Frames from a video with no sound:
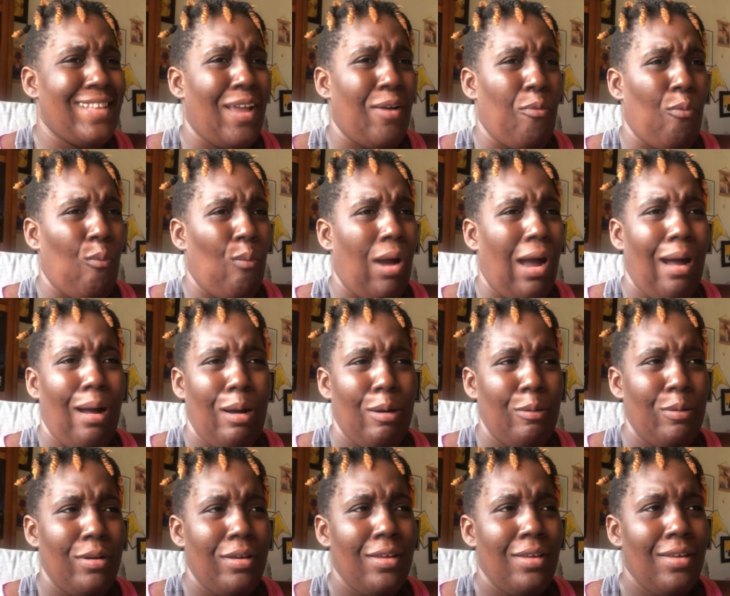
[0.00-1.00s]
Like, wow.
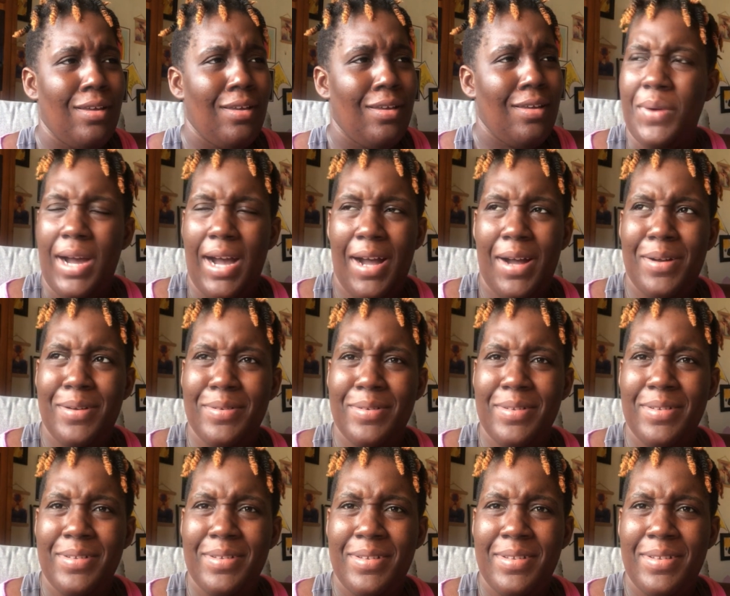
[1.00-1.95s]
Wow.